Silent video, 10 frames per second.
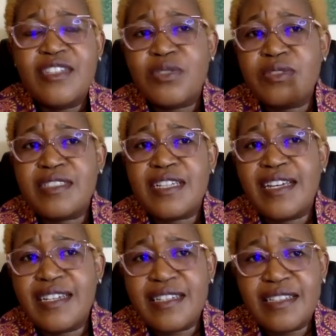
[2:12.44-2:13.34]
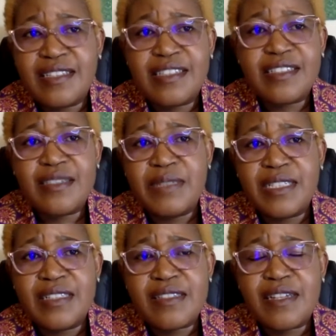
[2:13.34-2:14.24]
today, 30
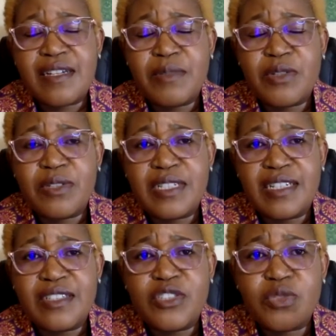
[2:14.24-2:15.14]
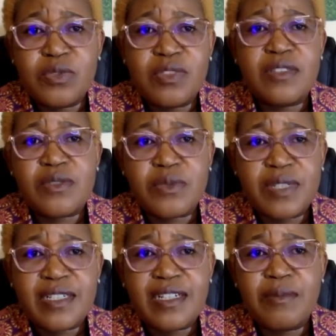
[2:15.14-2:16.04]
minutes, I'm gonna do this
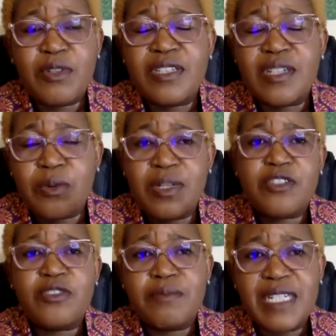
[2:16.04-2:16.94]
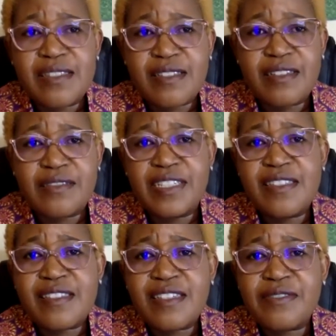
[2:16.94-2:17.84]
work. I'm gonna work on myself.
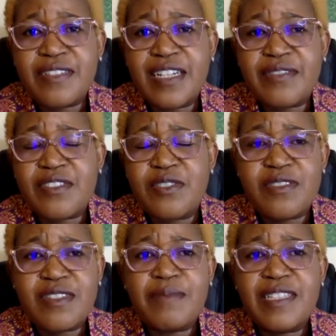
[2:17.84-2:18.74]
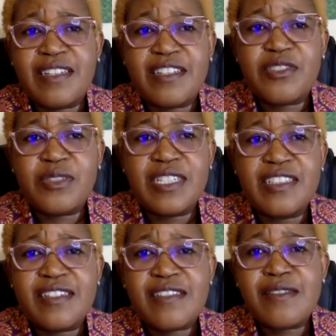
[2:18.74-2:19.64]
And self-love is not something that you
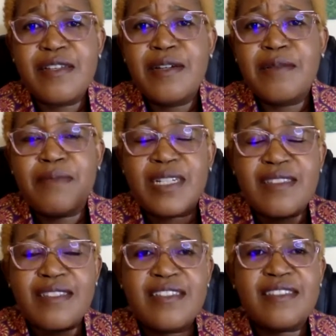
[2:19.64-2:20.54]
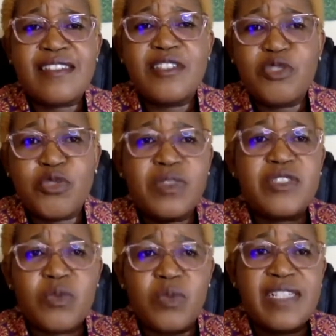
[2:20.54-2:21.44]
can just master and say you do
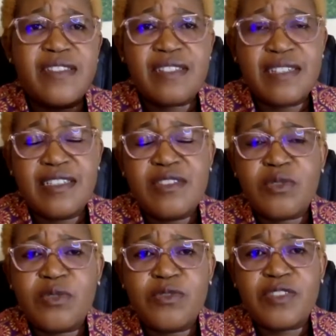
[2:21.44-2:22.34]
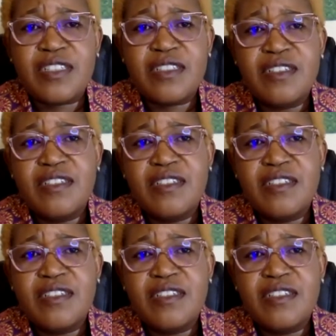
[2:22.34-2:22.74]
it once and it's over.